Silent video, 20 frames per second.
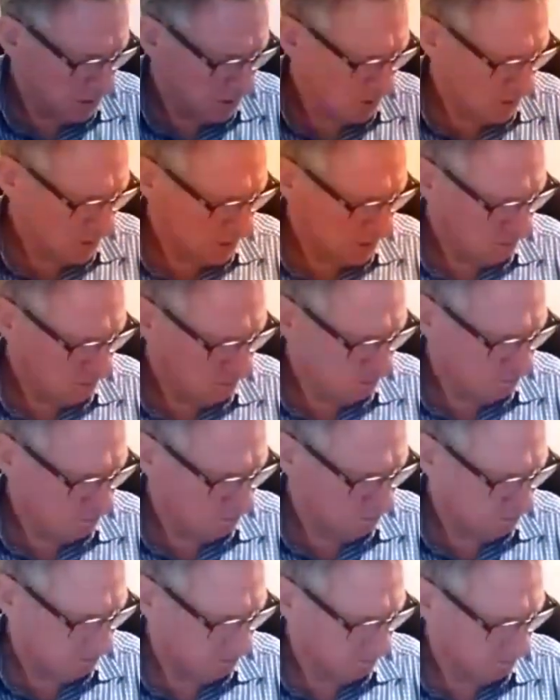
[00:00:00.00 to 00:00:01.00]
I
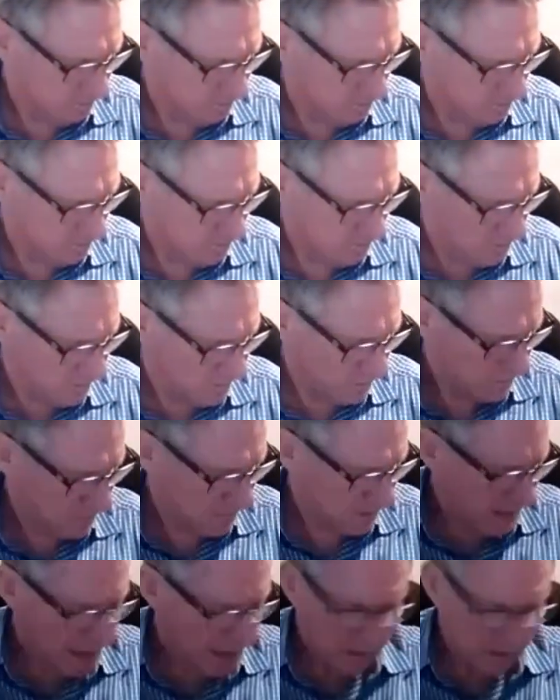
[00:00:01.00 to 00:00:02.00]

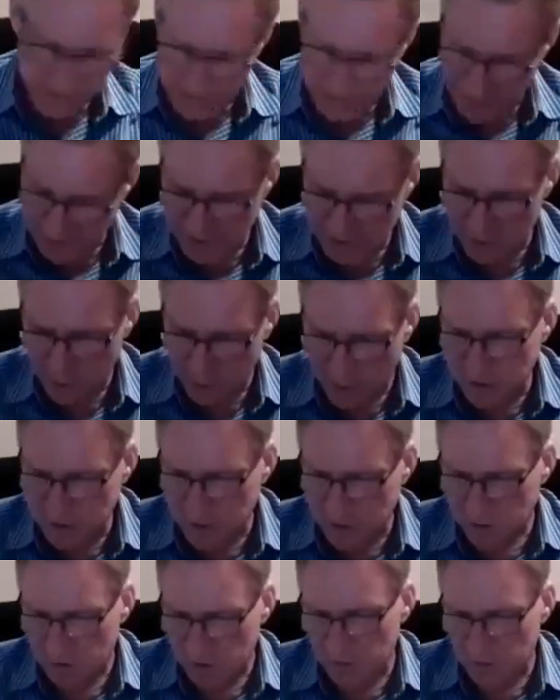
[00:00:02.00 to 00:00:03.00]
ask Andy's
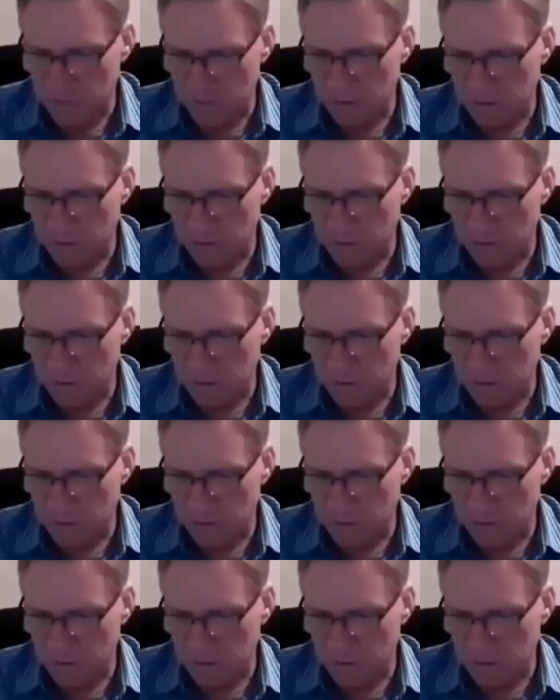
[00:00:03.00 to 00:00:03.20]
question,